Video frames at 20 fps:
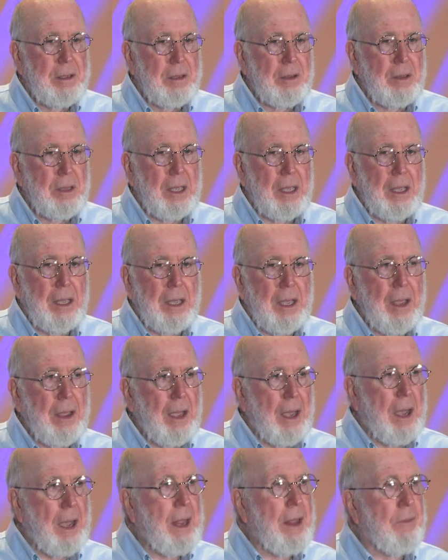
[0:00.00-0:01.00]
Okay?
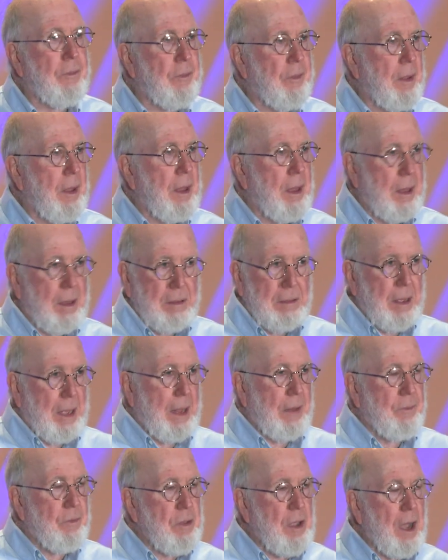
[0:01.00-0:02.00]
I, I, have, I
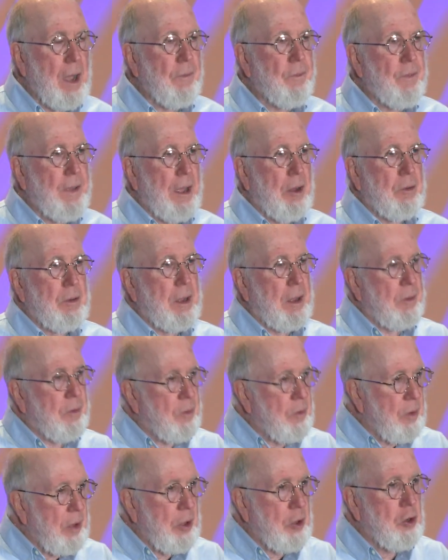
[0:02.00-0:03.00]
have not found a
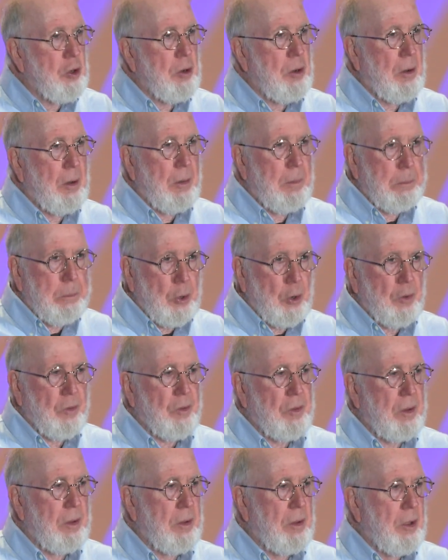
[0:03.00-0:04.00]
single
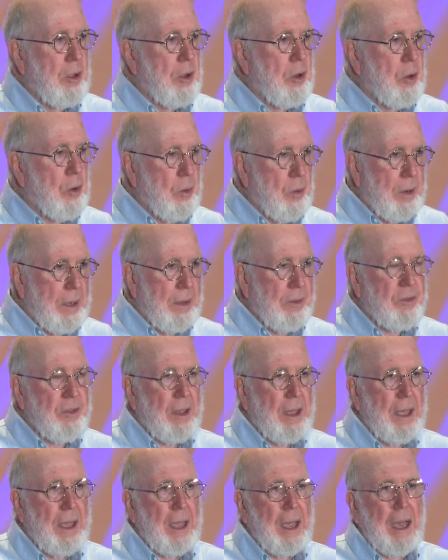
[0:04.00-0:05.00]
person who can
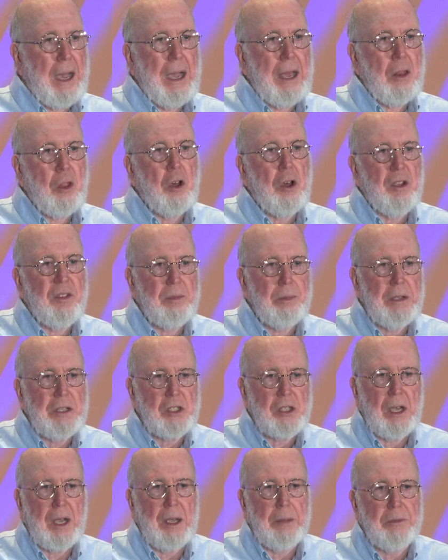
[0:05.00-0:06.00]
say, I lost my
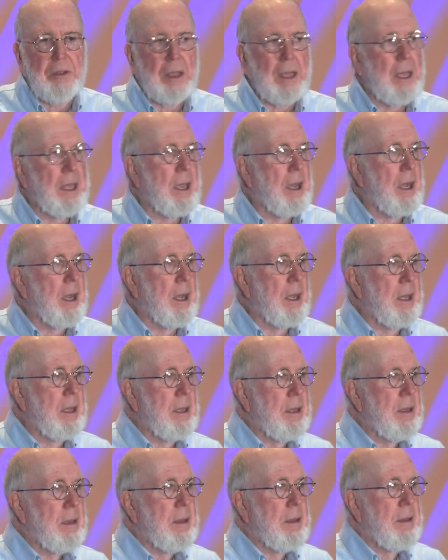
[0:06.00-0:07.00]
job to AI.
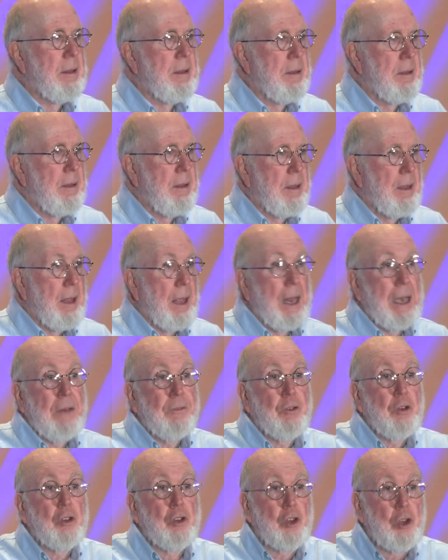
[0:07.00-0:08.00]
And if
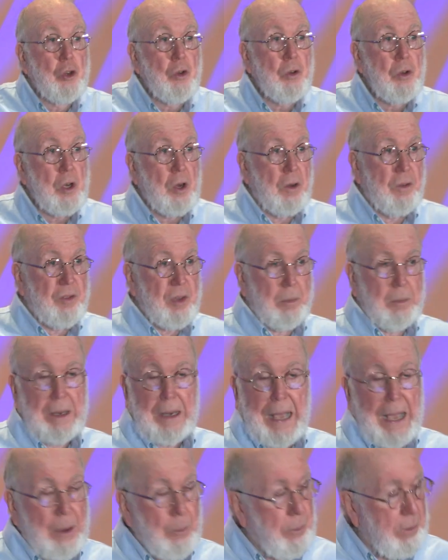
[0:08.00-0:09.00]
you do know of someone,
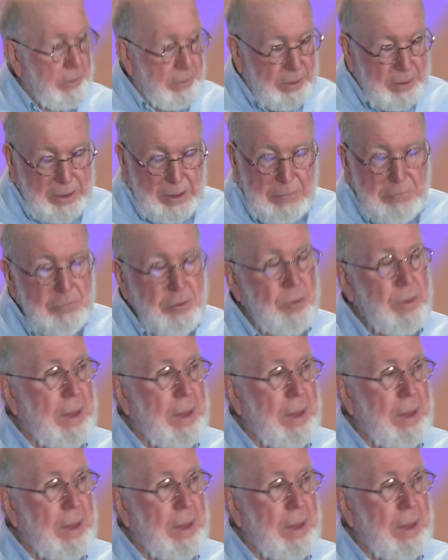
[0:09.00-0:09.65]
I would really